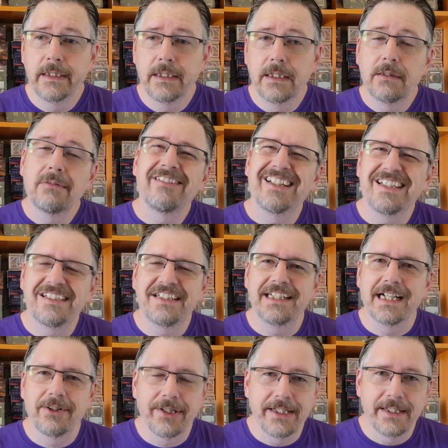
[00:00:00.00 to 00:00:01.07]
let's see
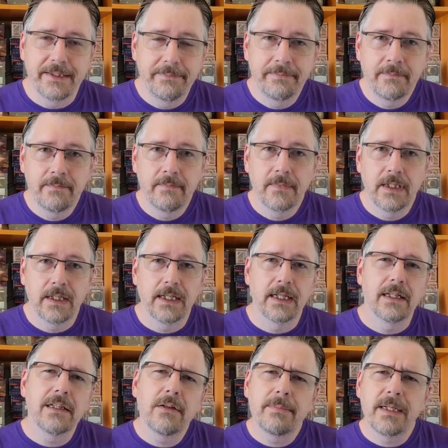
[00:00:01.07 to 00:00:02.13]
how I did. A
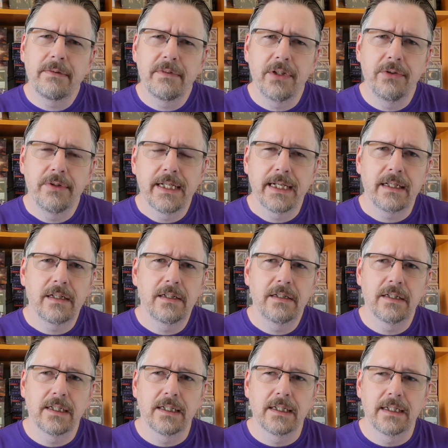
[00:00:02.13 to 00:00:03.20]
little bit of a new deck,
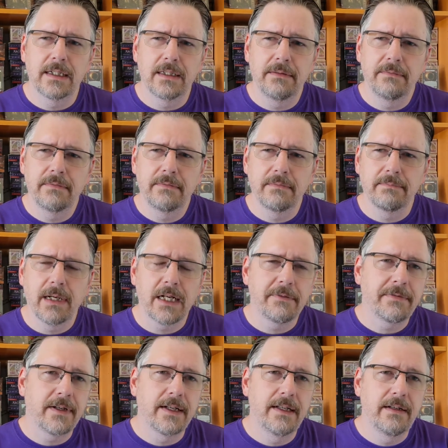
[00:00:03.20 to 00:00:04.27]

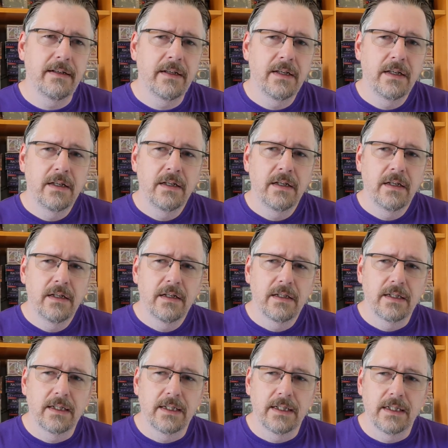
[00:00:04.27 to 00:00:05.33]
modified
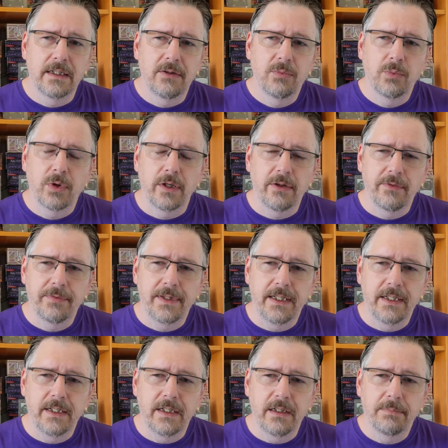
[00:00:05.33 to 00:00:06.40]
one of
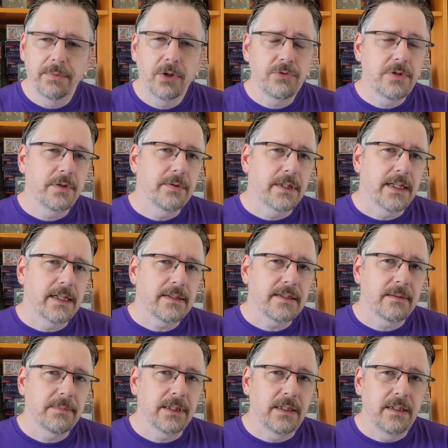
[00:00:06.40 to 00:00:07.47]
the Pro Tour decks, I
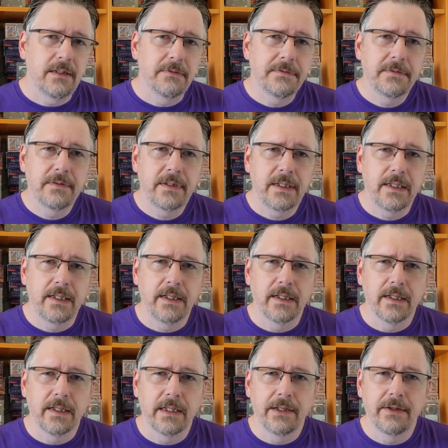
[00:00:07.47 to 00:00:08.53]
believe,
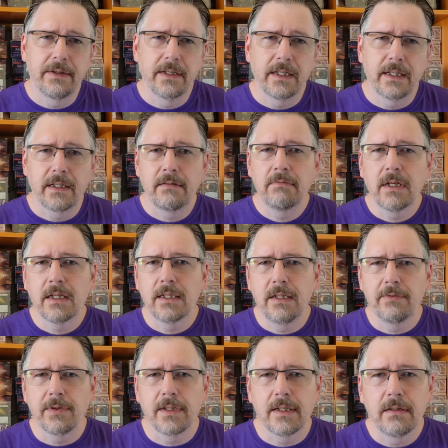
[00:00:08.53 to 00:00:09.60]
and I'll
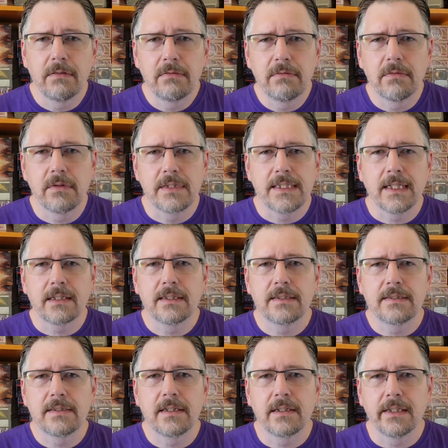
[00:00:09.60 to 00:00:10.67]
leave a deck
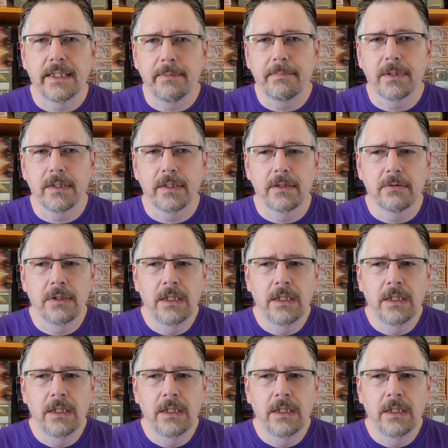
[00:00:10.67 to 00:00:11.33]
list and a link below.